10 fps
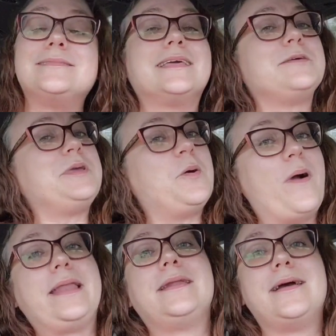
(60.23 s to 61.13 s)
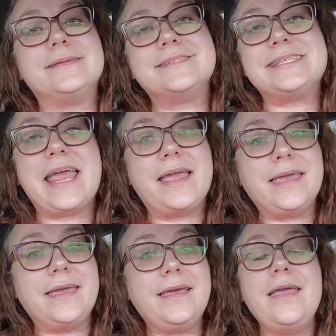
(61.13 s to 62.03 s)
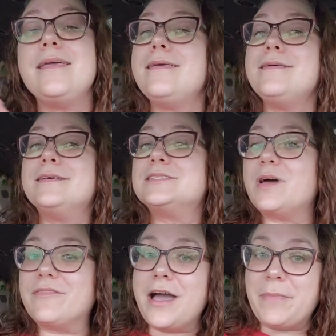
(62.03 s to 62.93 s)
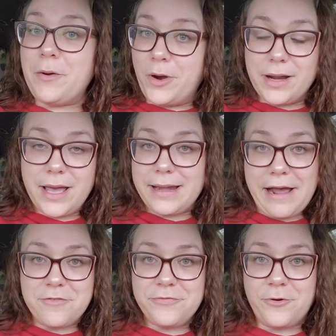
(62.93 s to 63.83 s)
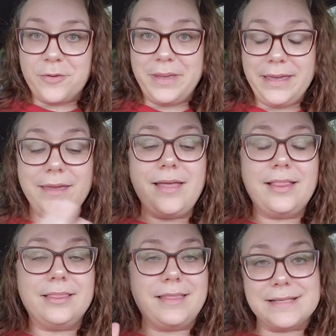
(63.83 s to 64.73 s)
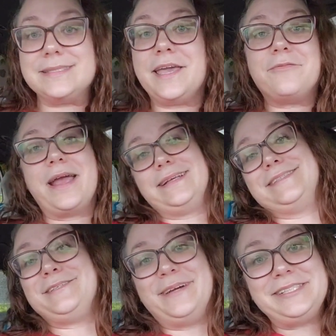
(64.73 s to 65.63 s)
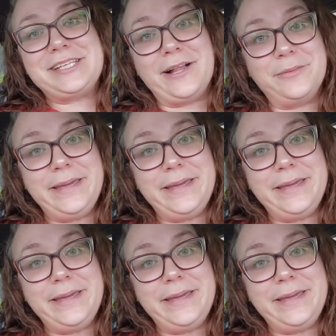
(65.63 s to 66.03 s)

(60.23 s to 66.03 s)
is going to be quite an undertaking. So I've got my work cut out for me. Let's get right into it, shall